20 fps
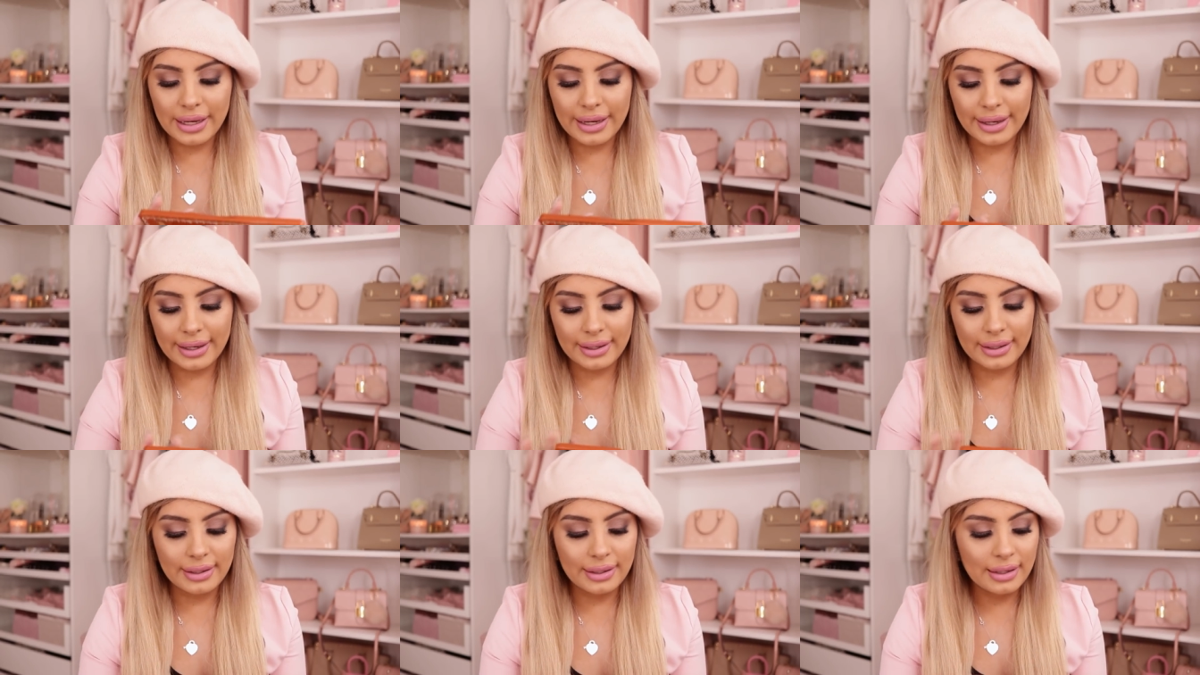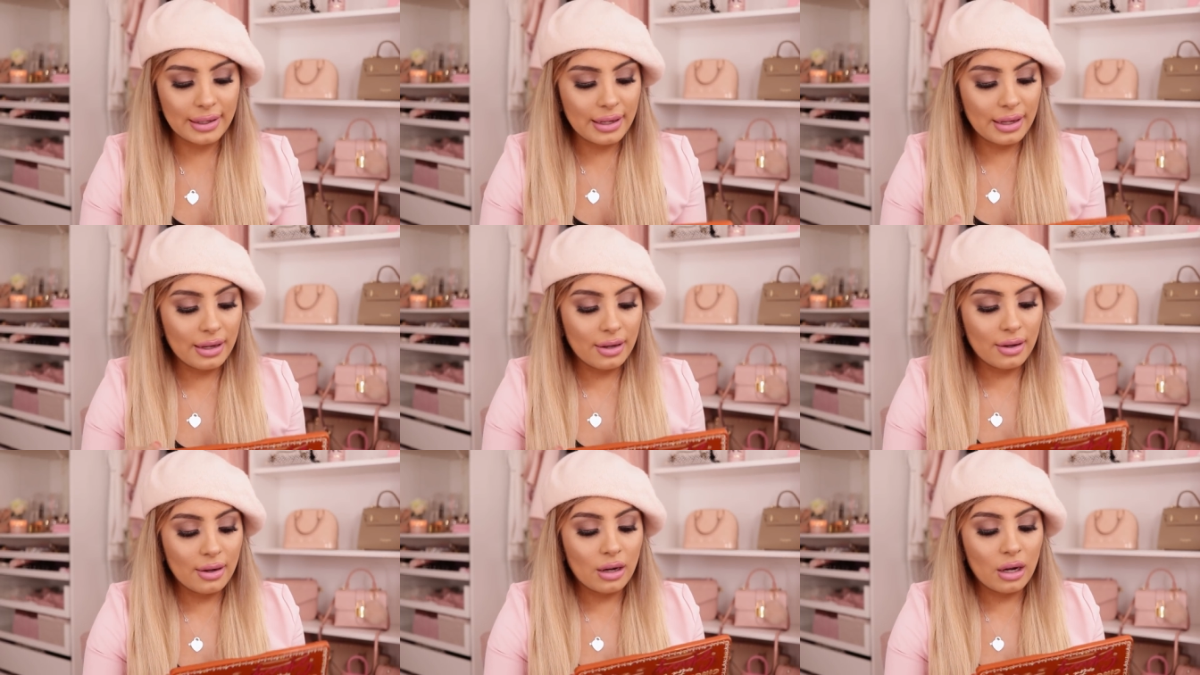And
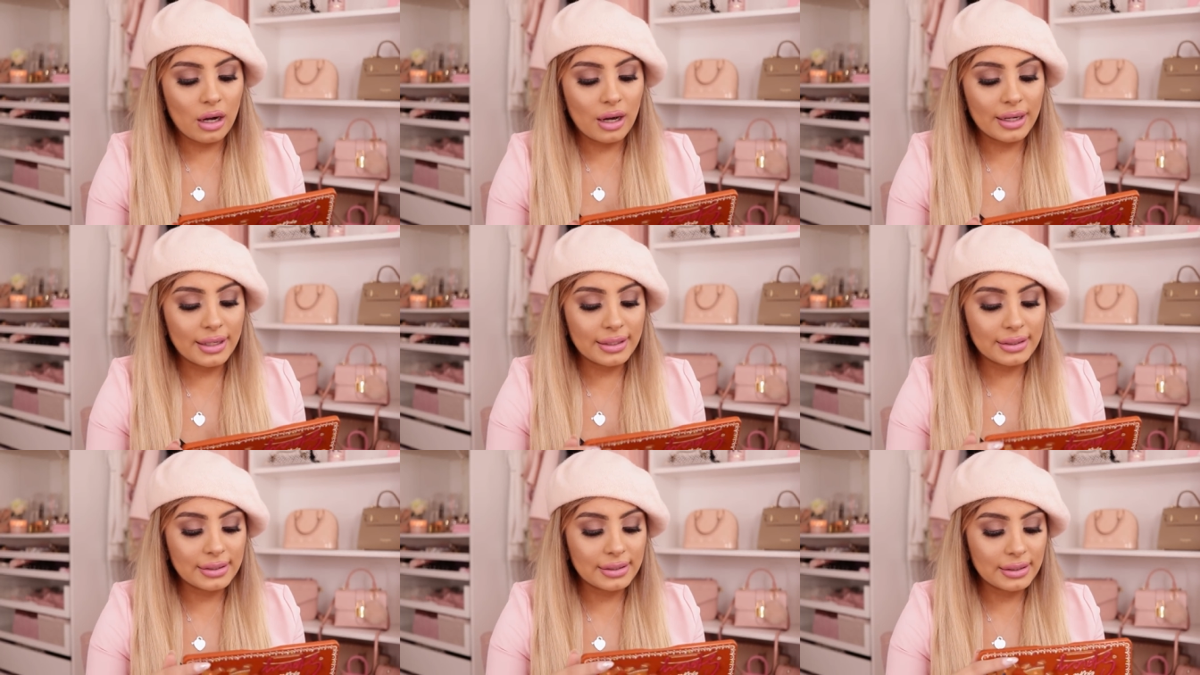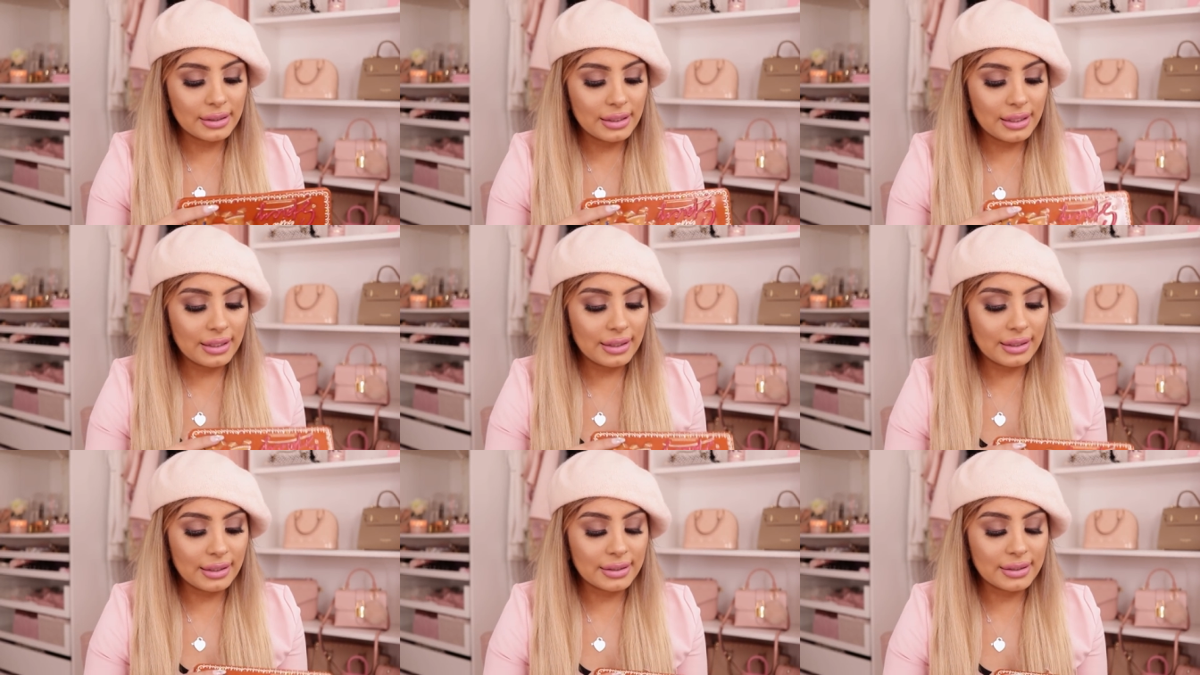
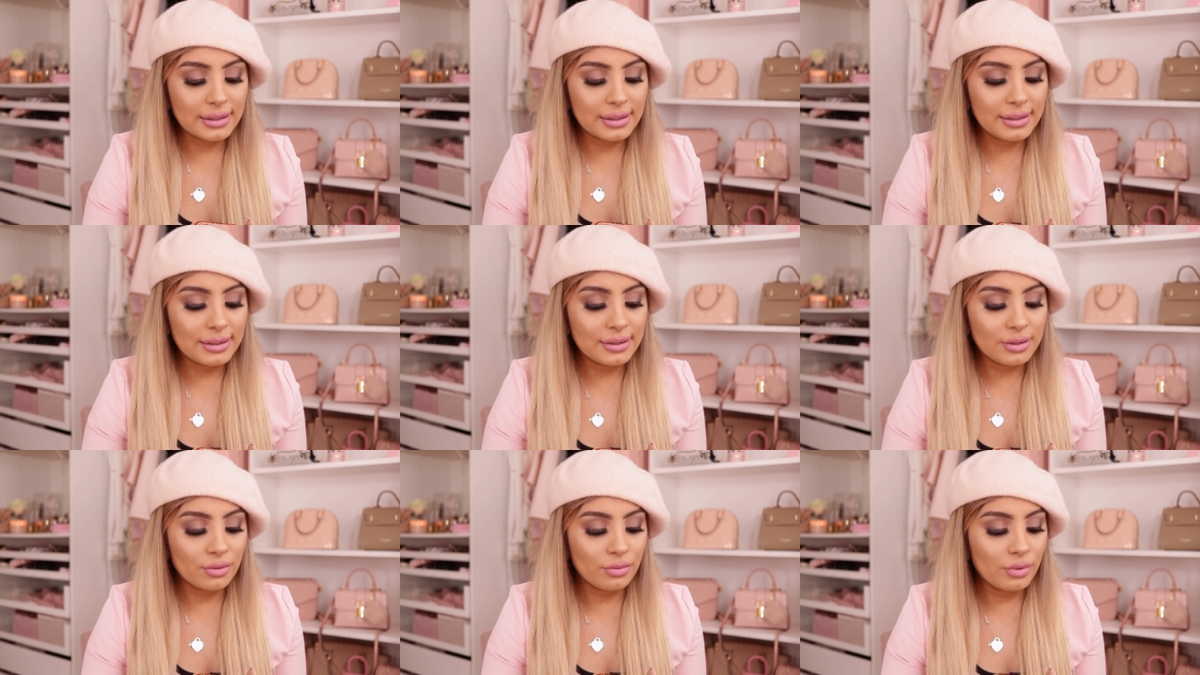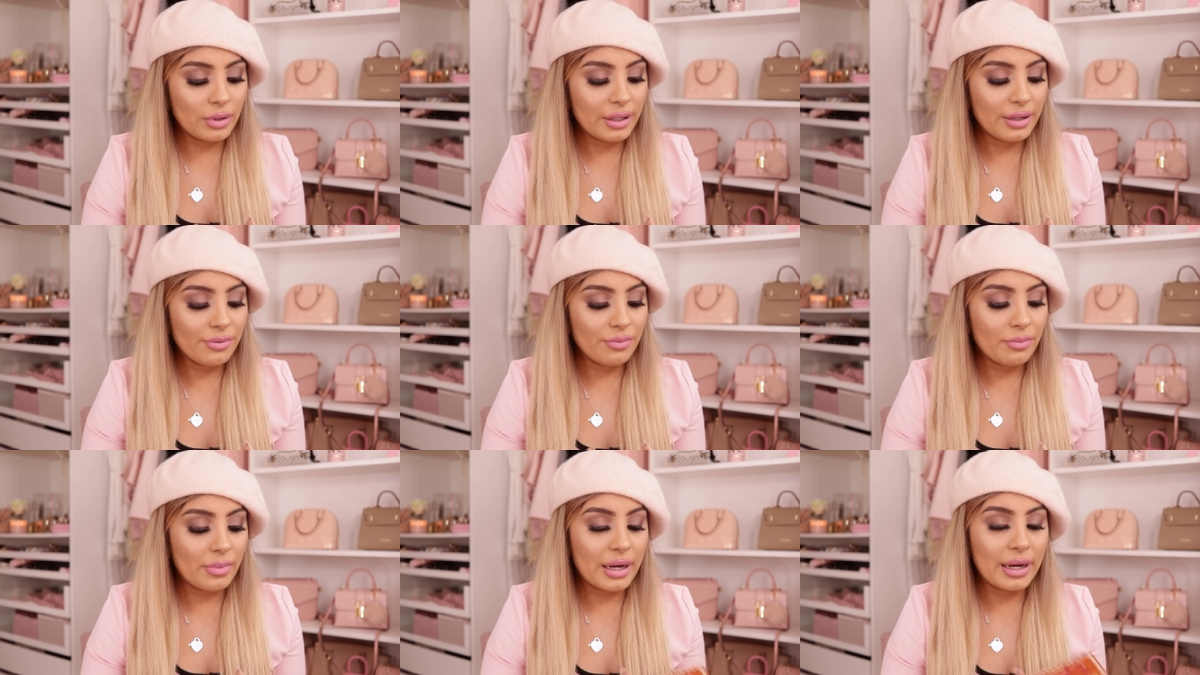honestly, this is one
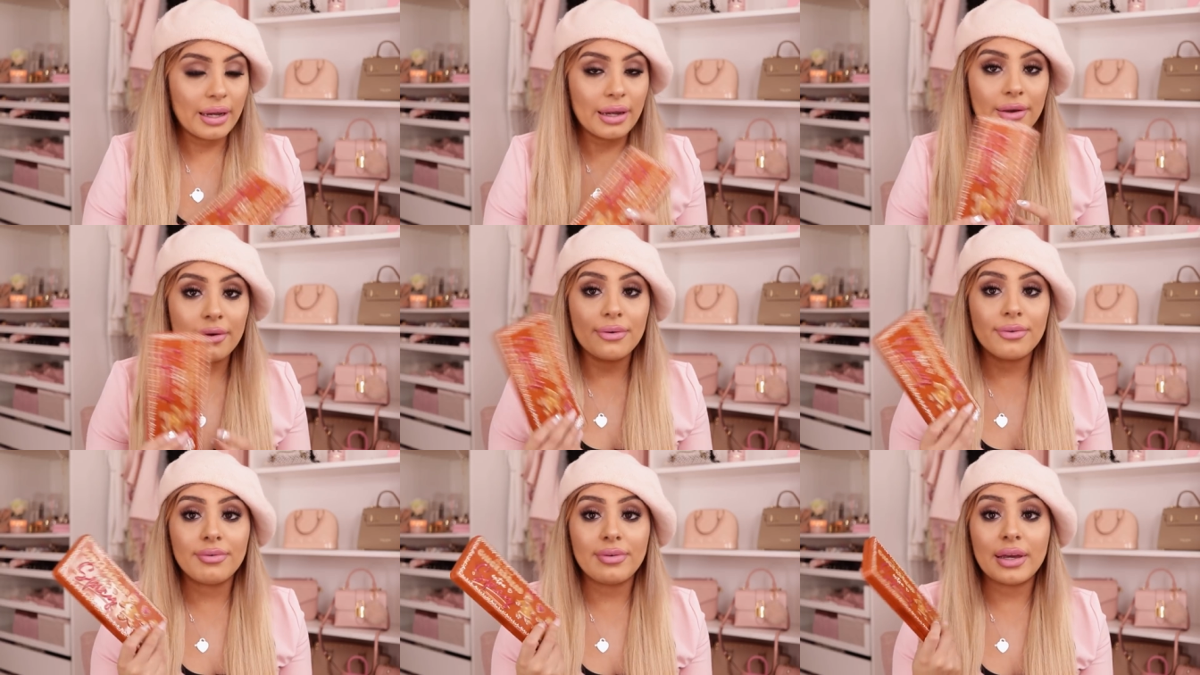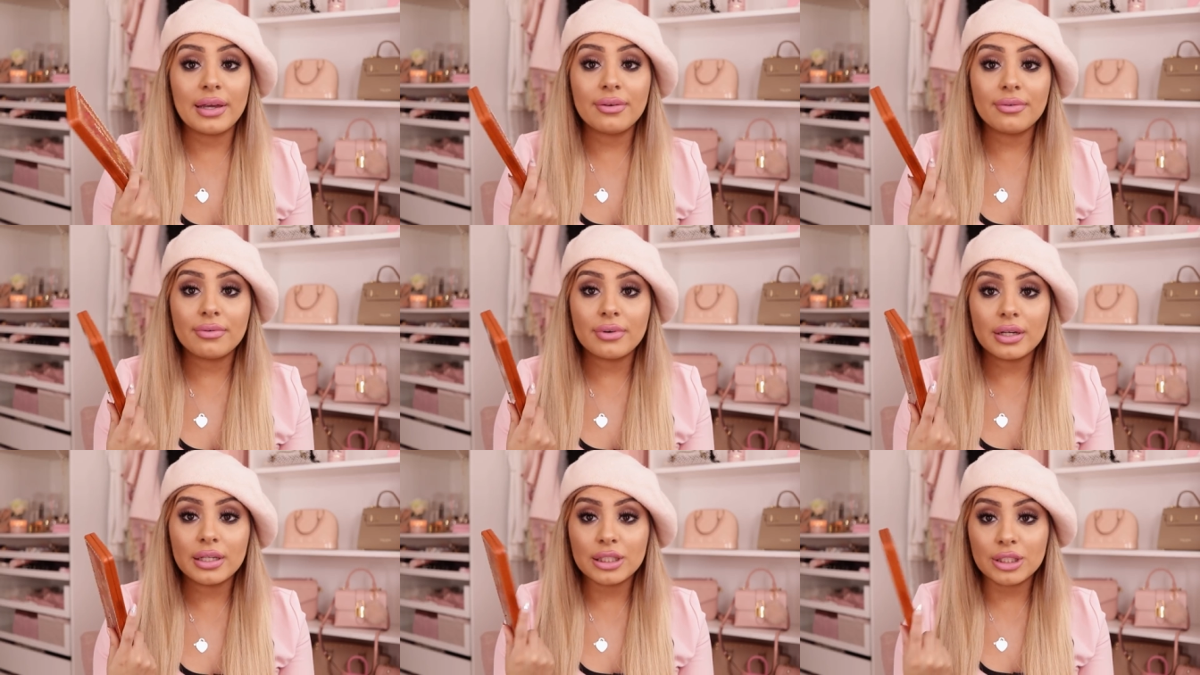of my
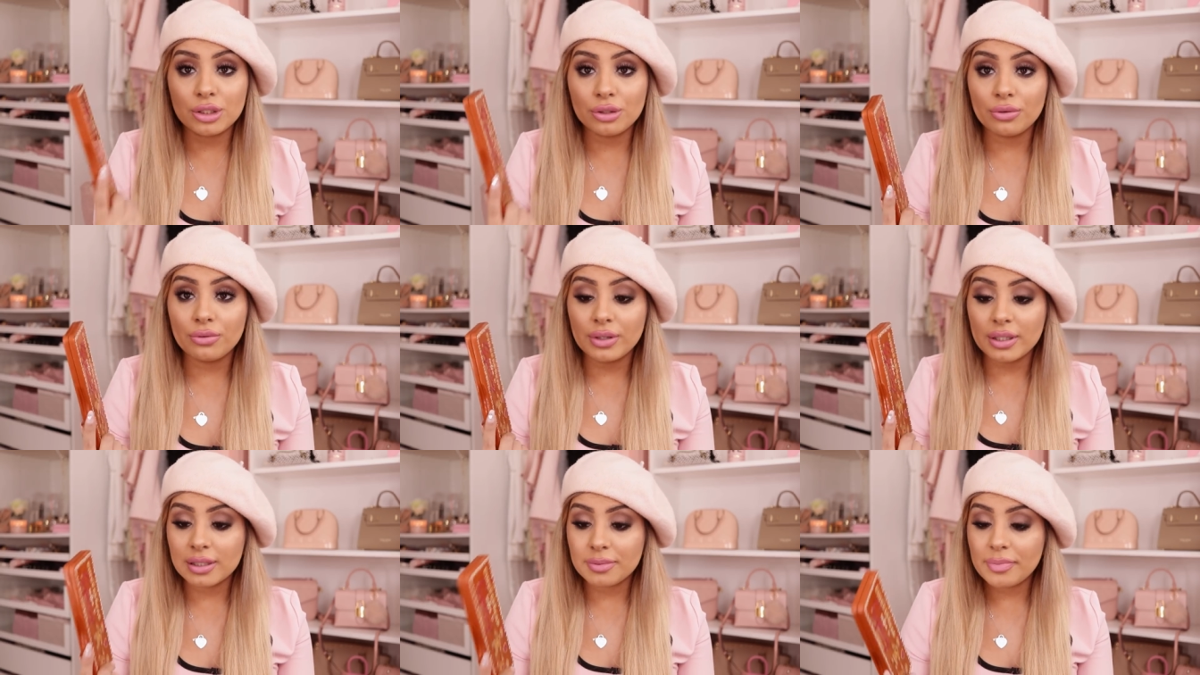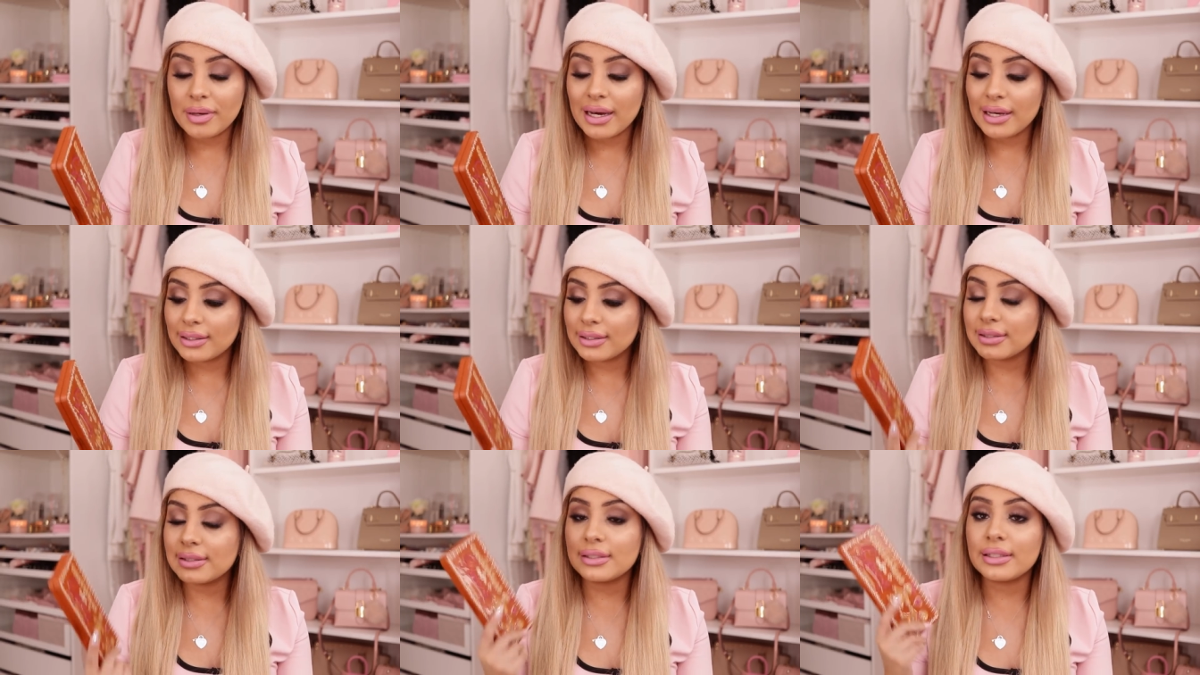favorite Too Faced
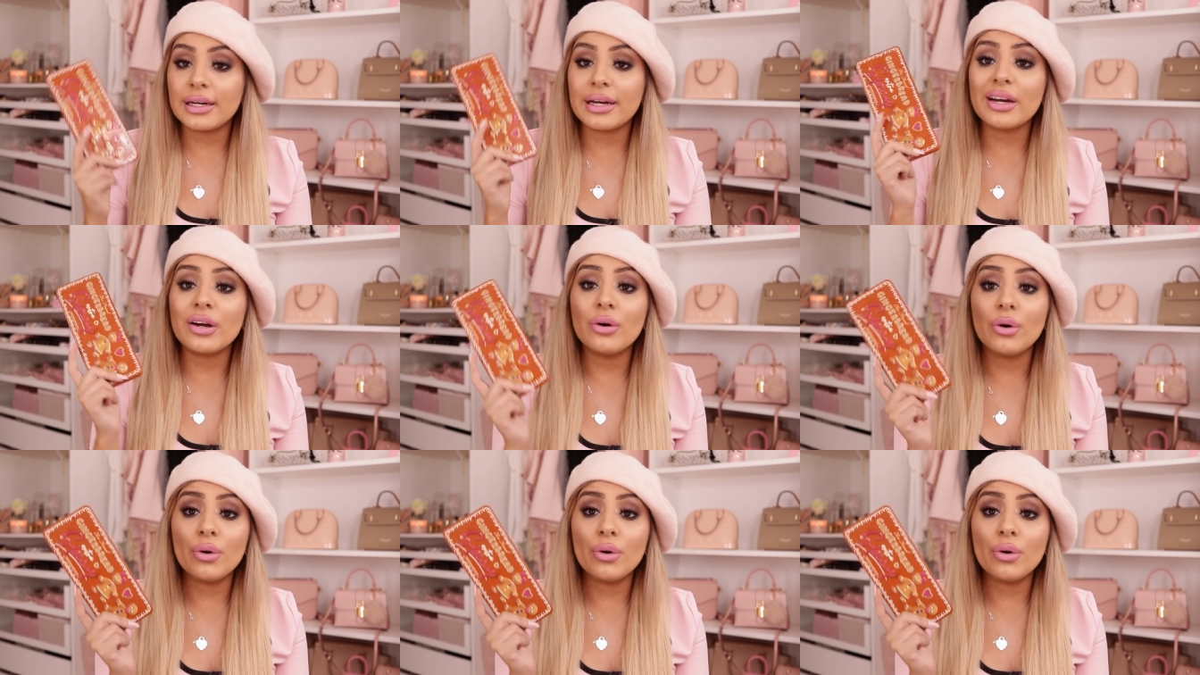palettes that I